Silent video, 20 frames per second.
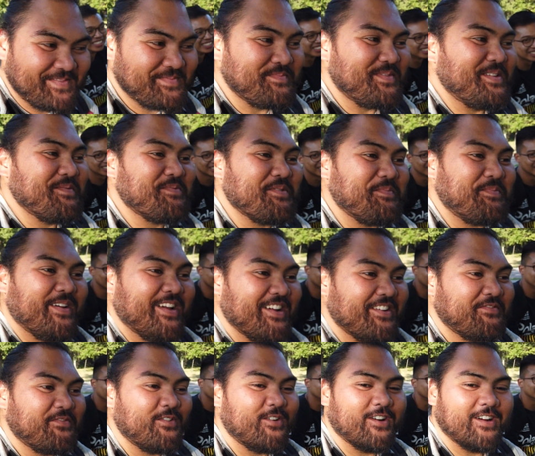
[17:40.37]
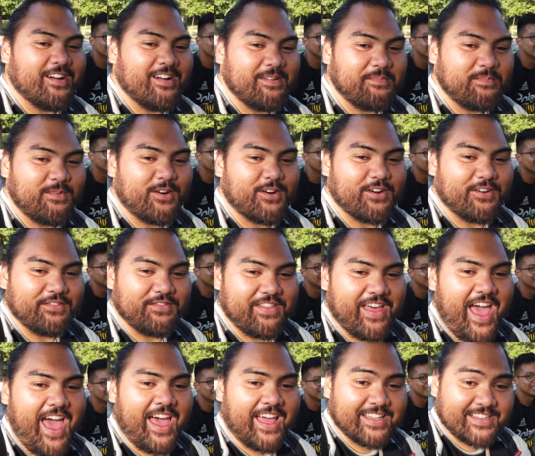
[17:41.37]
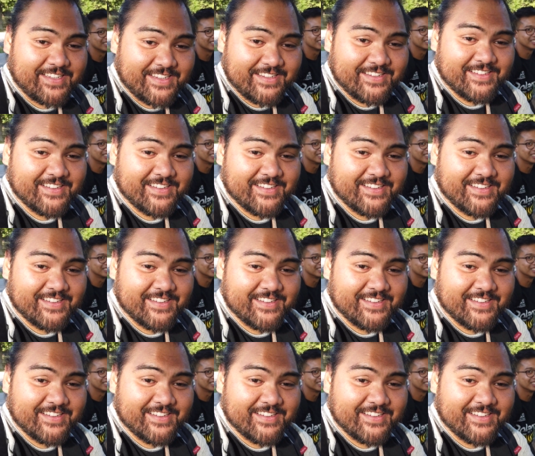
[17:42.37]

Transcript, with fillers: be prepared for more of that.